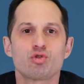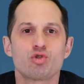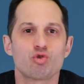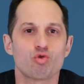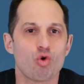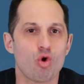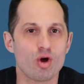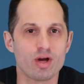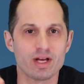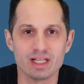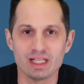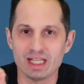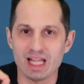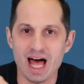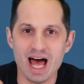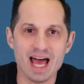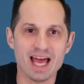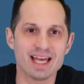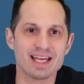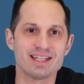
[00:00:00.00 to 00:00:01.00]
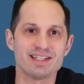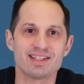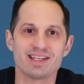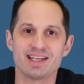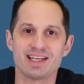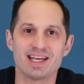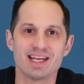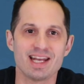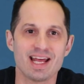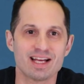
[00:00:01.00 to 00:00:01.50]
drawing lines
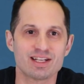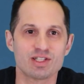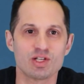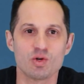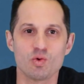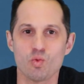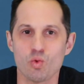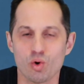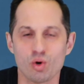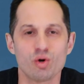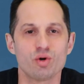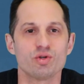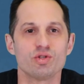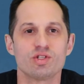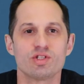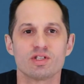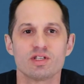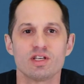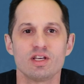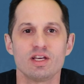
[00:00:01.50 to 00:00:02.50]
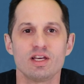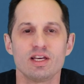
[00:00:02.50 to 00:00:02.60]
and connecting words.